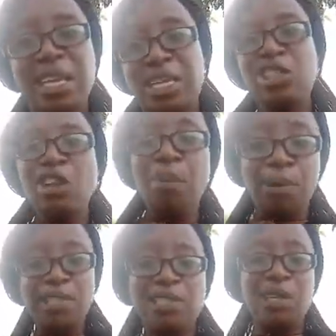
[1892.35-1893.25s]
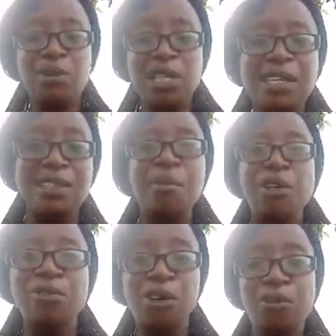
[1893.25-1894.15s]
In some places, they will say the rain
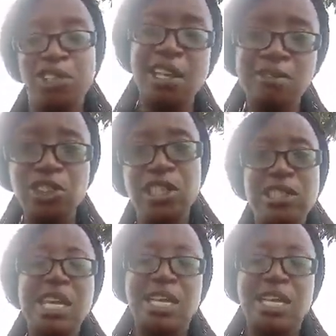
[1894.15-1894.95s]
must fall for 7 days.